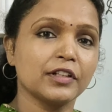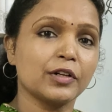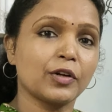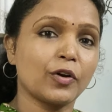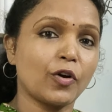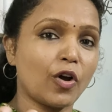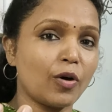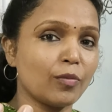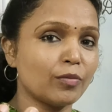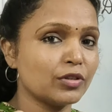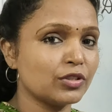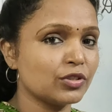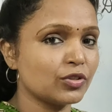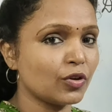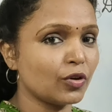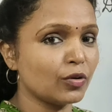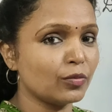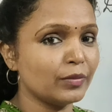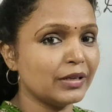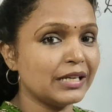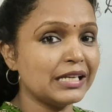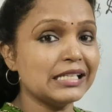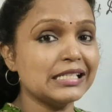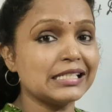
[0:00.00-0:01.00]
the
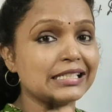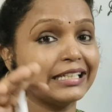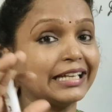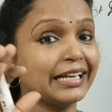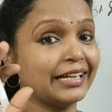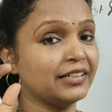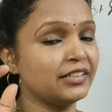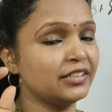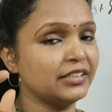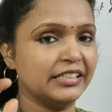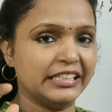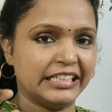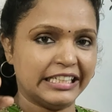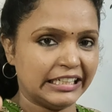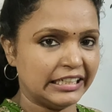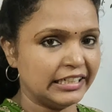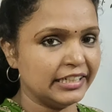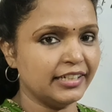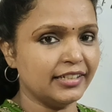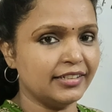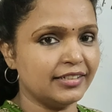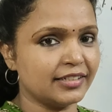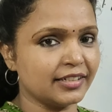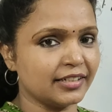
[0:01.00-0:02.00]
chromosome is get
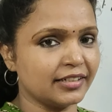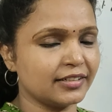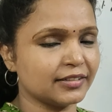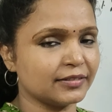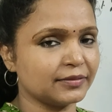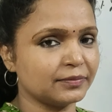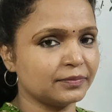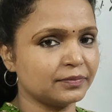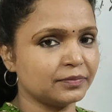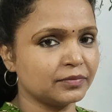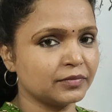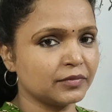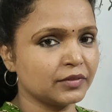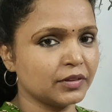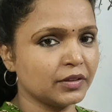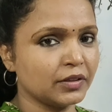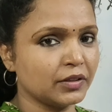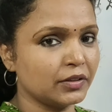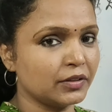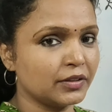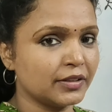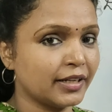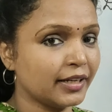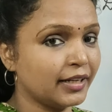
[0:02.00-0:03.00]
deleted.
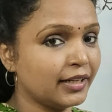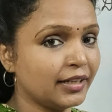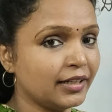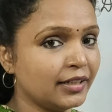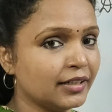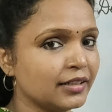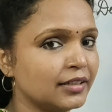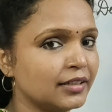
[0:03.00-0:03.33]
Okay,